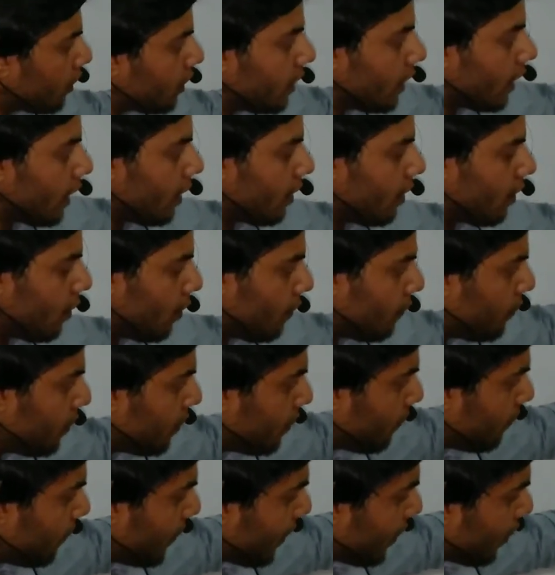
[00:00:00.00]
gap, a
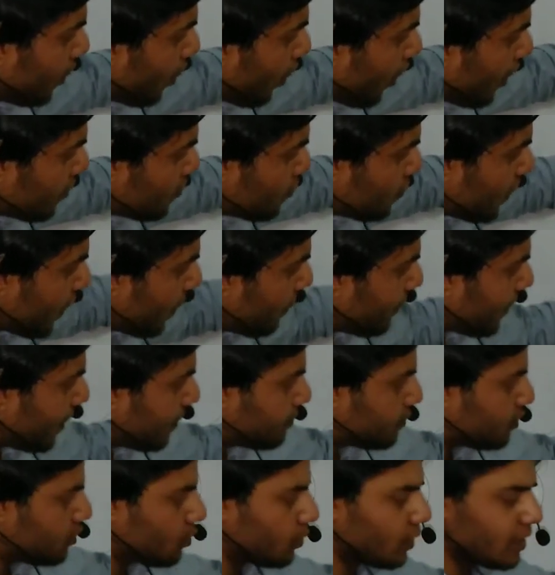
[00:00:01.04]
very large gap,
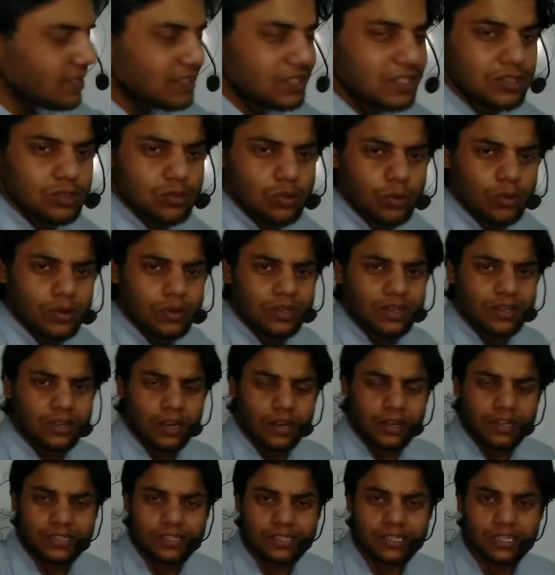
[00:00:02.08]
as you can see. So the
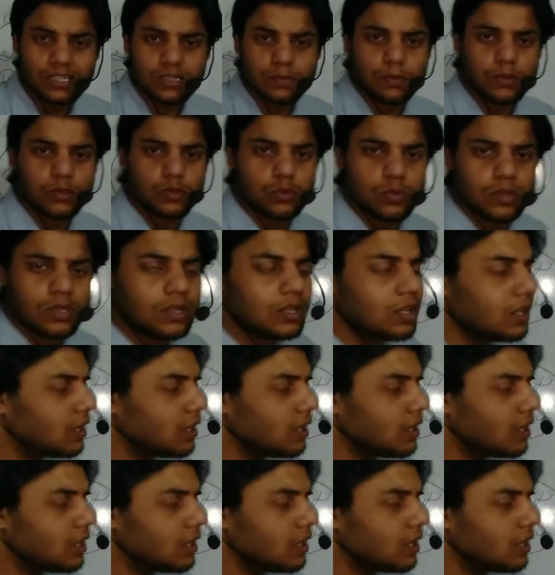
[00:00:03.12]
distance between